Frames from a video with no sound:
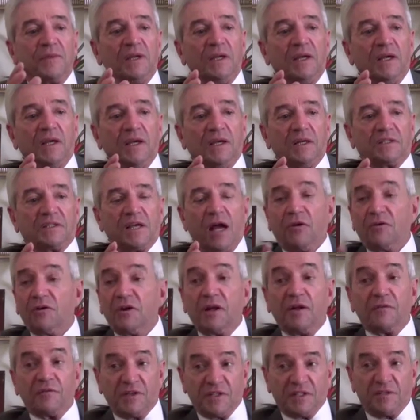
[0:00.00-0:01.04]
it's hard
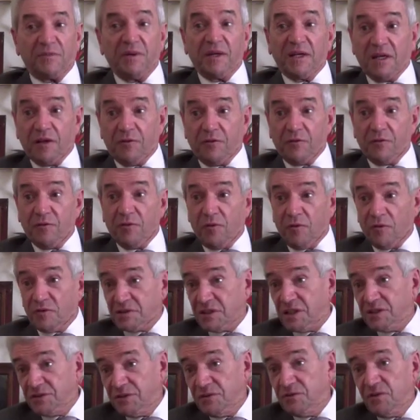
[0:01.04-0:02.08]
enough to speak at
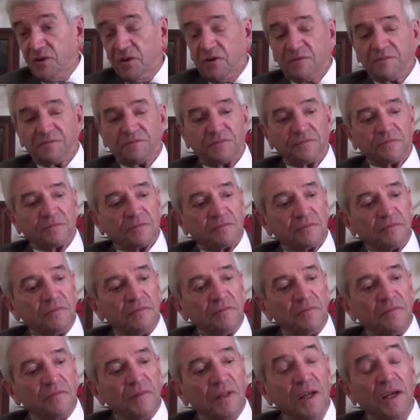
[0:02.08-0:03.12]
funerals, as you know. Oh,
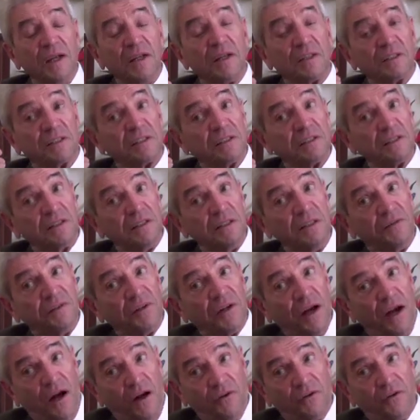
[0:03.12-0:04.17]
yeah. And it's
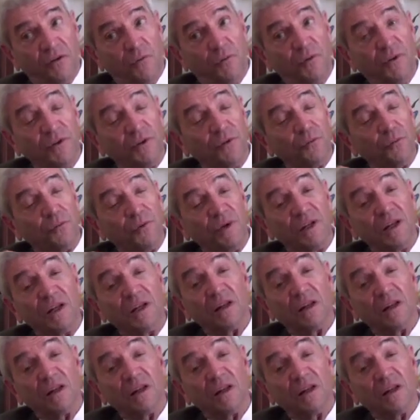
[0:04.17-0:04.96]
even harder when you really